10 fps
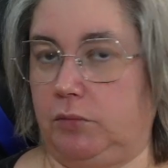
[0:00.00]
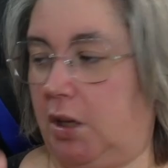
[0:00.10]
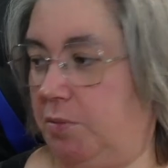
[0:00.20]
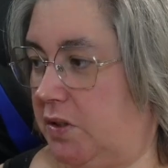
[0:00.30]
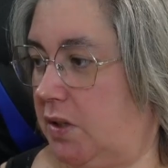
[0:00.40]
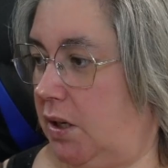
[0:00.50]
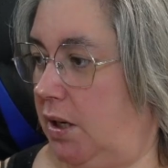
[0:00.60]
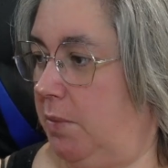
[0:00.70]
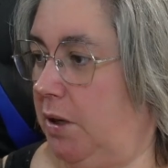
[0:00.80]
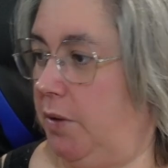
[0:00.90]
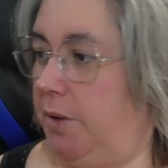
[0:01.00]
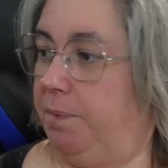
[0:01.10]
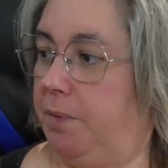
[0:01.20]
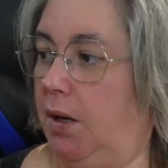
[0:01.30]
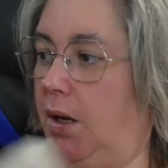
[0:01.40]
I'm just going to keep going.
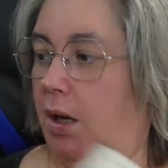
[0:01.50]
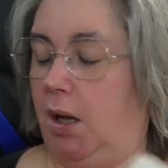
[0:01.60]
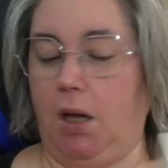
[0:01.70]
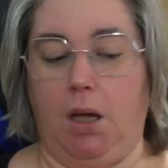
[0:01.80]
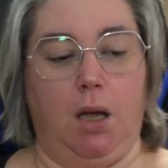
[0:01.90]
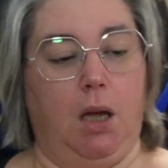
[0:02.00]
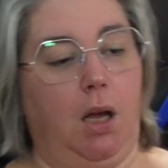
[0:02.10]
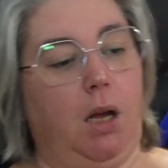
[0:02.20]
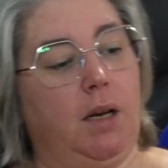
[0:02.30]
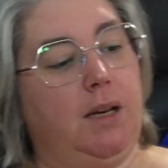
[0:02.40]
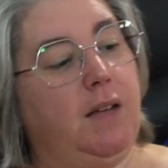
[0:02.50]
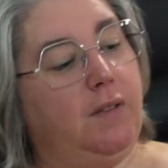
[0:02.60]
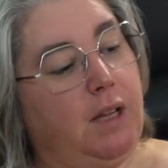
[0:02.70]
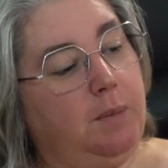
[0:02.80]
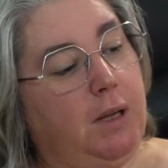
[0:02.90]
Never
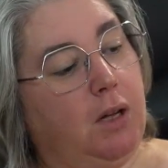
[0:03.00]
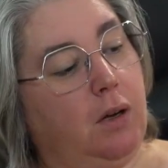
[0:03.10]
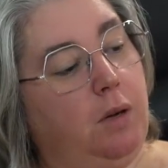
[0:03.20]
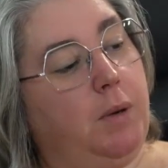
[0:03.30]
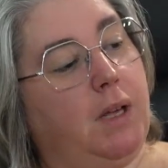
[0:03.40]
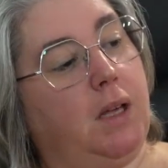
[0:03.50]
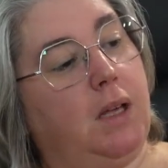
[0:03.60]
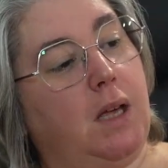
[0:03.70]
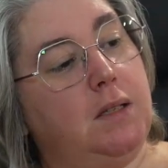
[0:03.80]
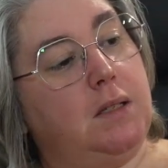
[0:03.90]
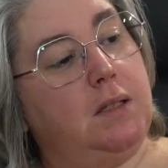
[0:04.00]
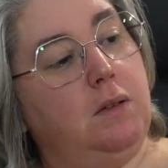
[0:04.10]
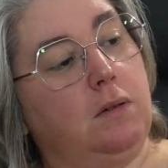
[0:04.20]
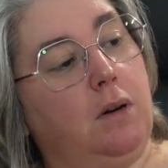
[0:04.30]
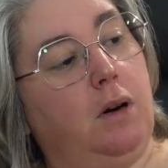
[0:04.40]
Let Me Go by
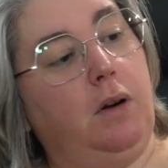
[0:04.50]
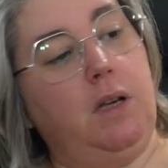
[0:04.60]
Kazuo